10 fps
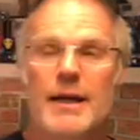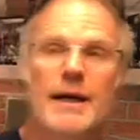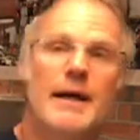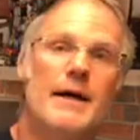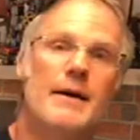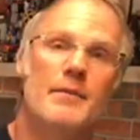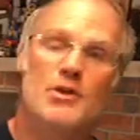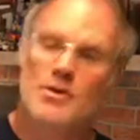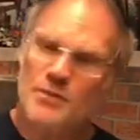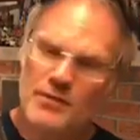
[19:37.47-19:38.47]
Um,
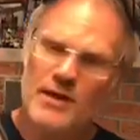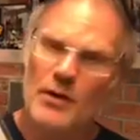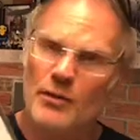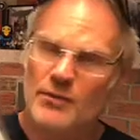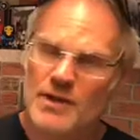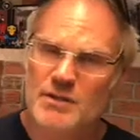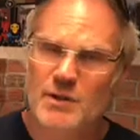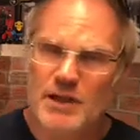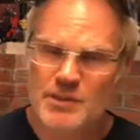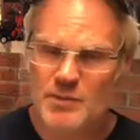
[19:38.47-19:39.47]
Doom 3, though, this one
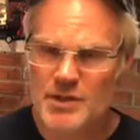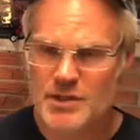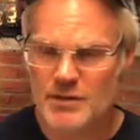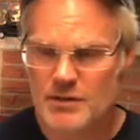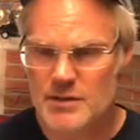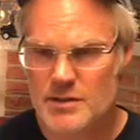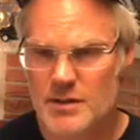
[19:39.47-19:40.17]
gets pretty serious.